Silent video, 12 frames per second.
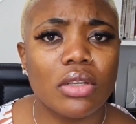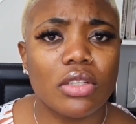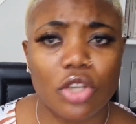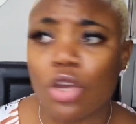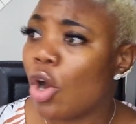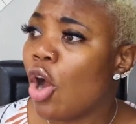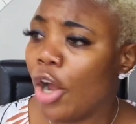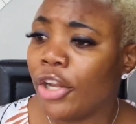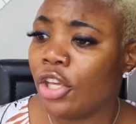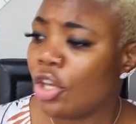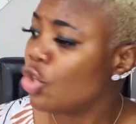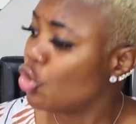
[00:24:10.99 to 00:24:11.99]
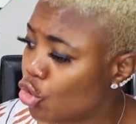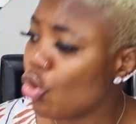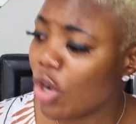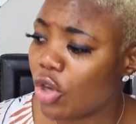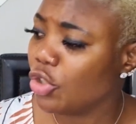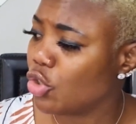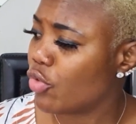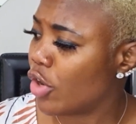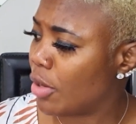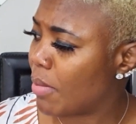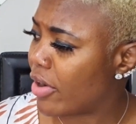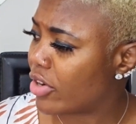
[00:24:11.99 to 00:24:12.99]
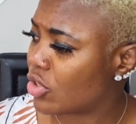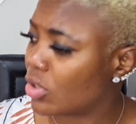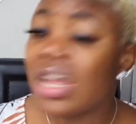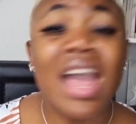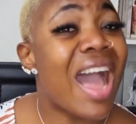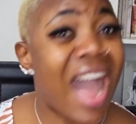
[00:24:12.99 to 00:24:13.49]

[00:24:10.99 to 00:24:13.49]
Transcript: So, honey, you're going to run a marathon.